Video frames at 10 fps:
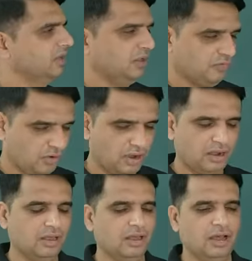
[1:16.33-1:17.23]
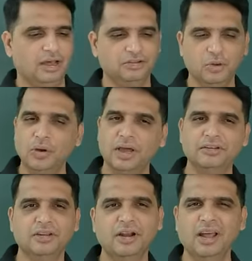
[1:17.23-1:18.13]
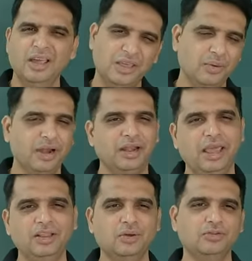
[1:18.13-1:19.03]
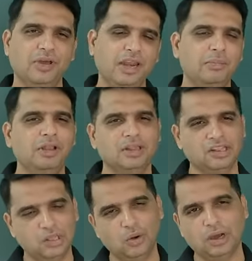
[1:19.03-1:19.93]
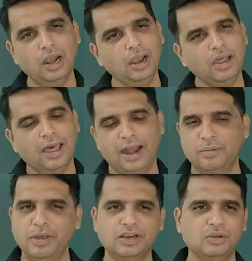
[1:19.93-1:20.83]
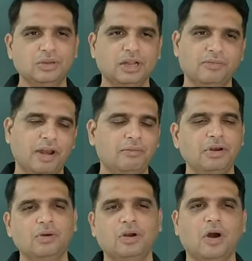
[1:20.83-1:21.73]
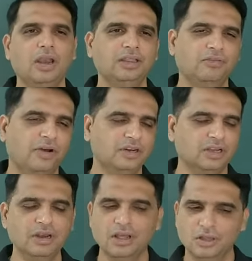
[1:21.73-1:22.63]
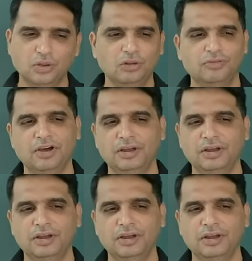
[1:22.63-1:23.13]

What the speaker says: If you are so concerned, you can take those variables as local and make sure that whenever you are calling the function, those